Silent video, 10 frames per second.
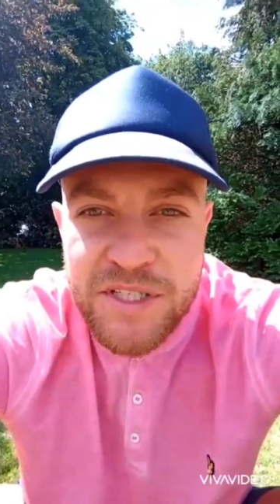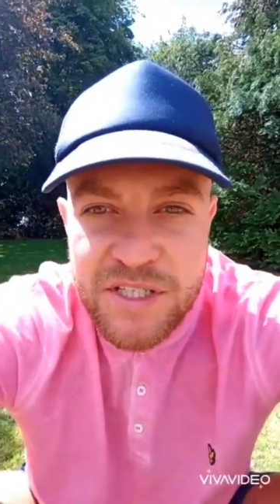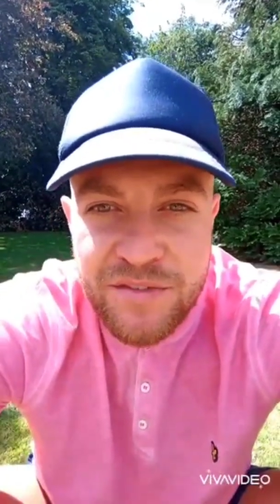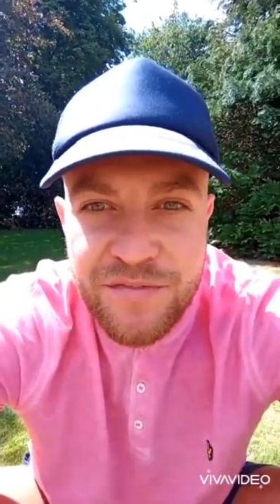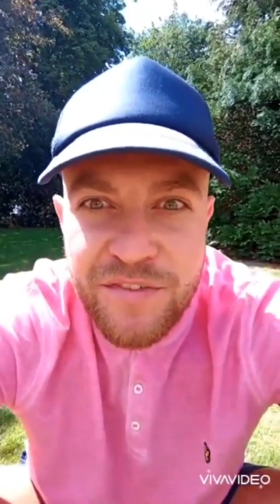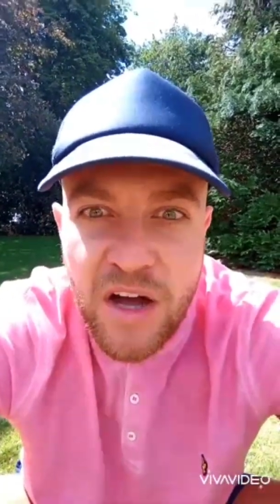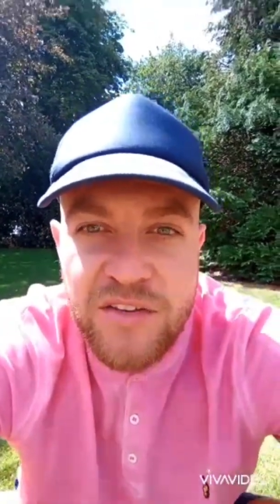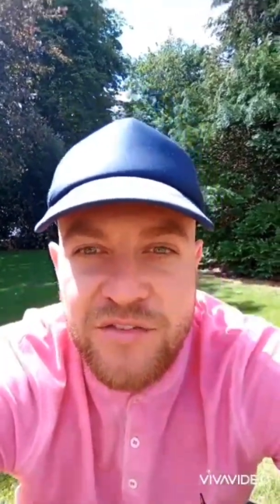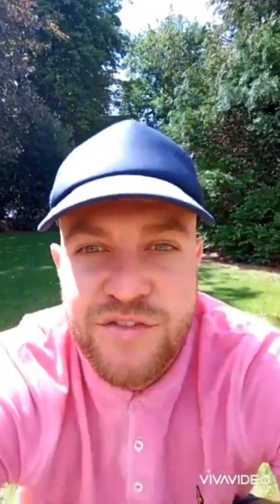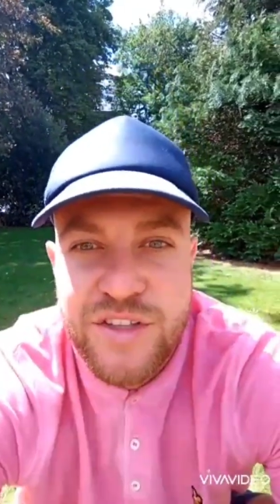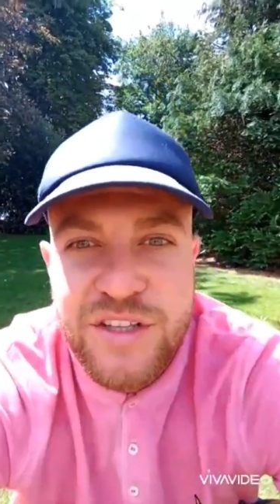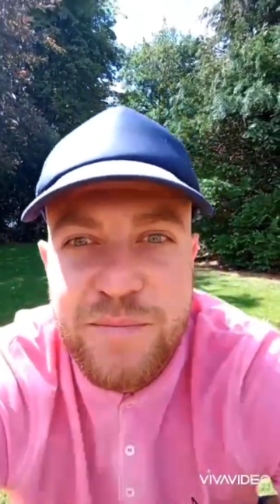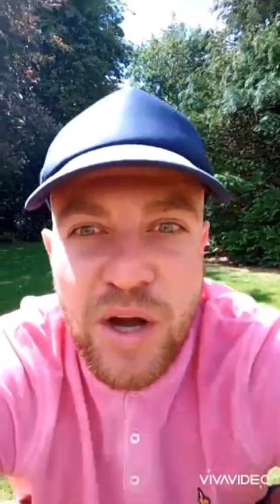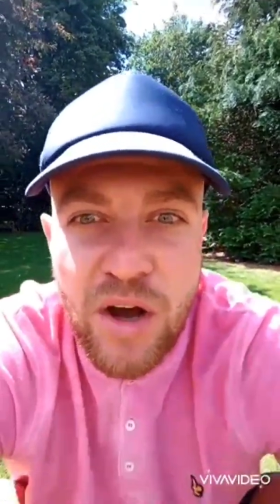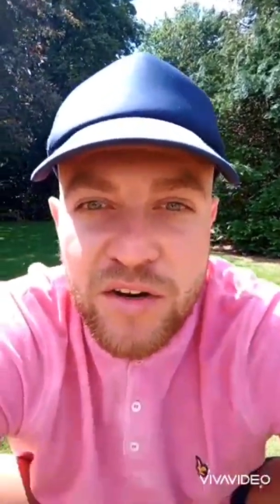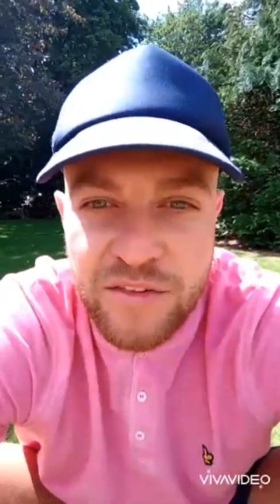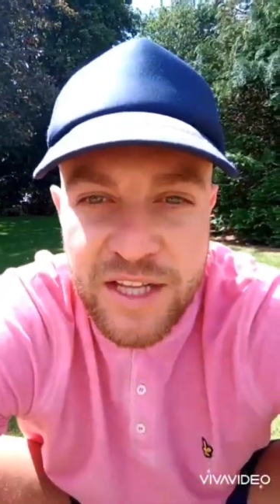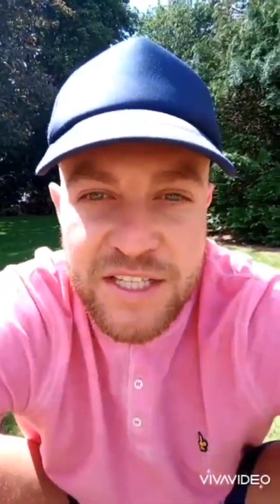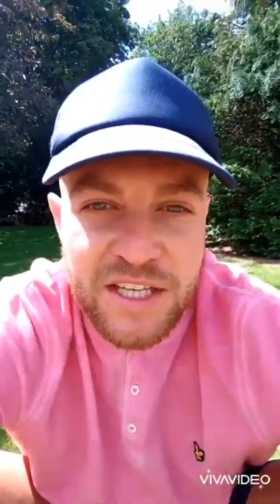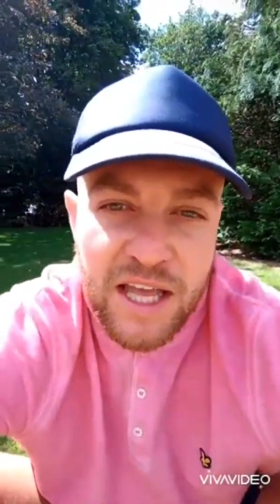This is the fun part of
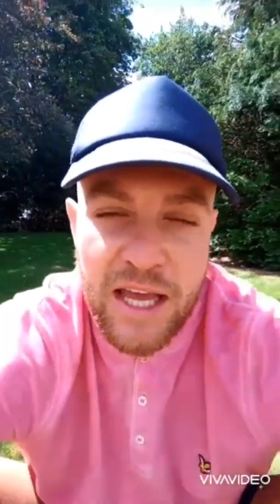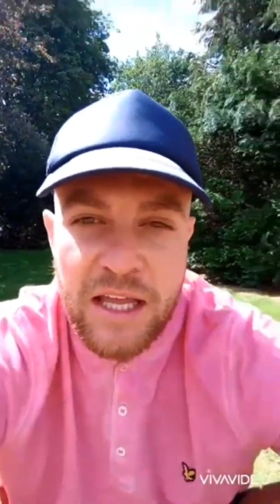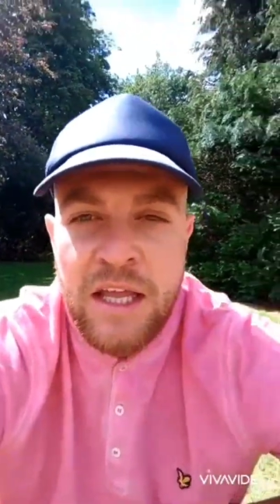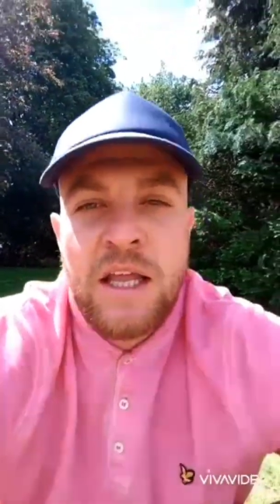this, okay?